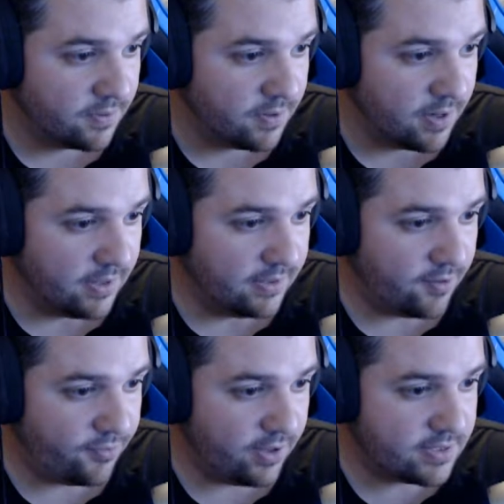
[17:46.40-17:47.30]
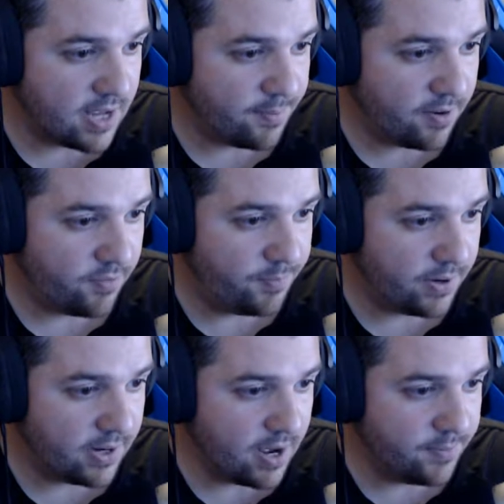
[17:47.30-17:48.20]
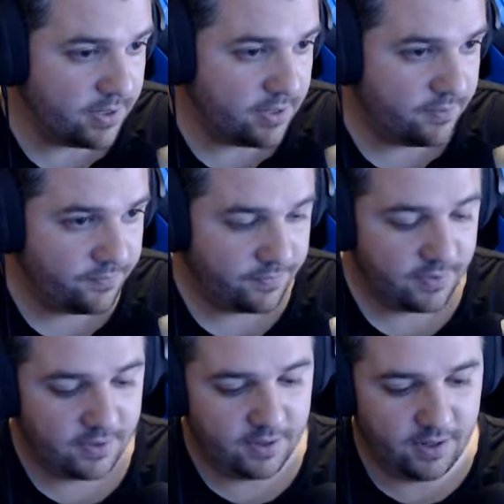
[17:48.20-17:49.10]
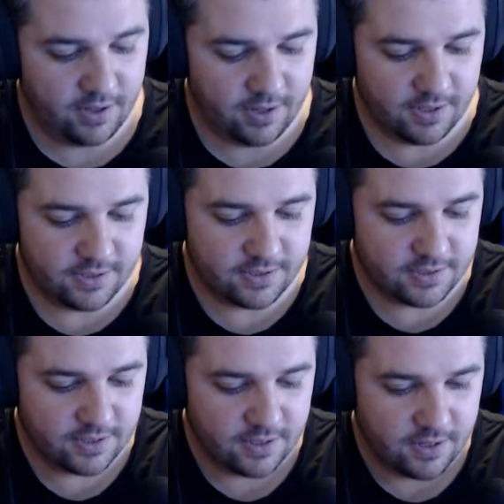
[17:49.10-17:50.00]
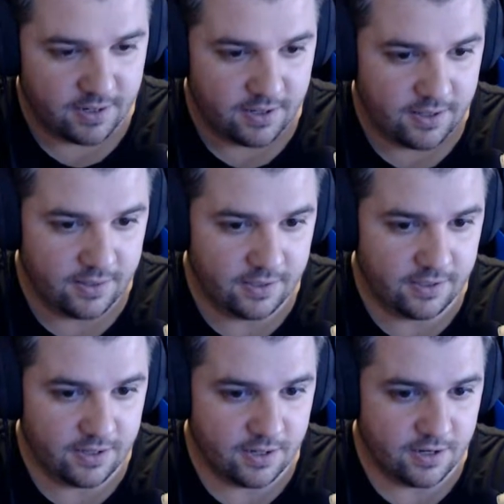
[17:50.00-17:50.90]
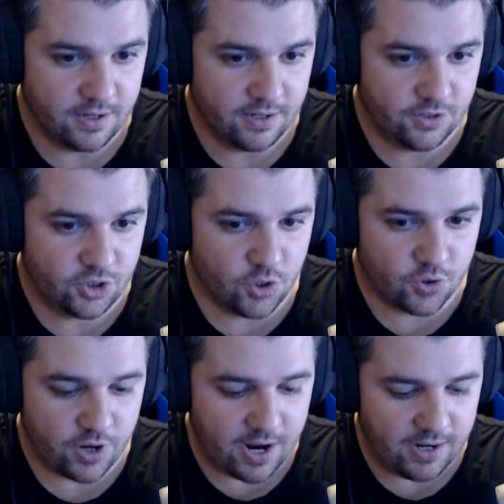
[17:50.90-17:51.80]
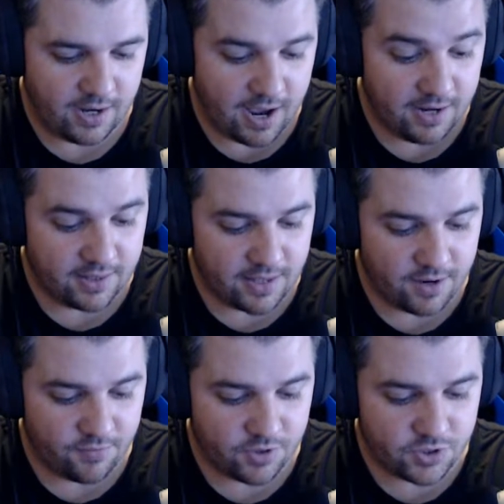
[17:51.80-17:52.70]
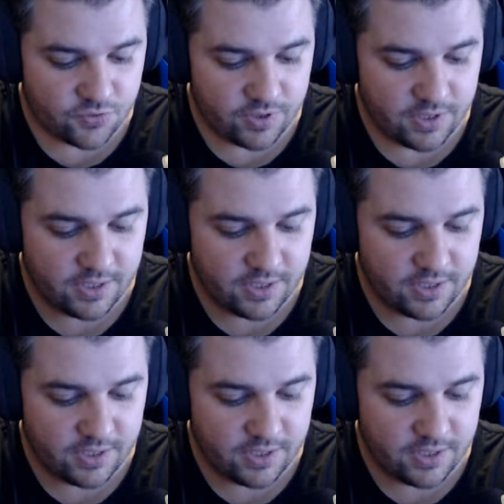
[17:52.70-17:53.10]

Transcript: and definitely a top cover pick nominee, is the uh, Joker eightieth anniversary.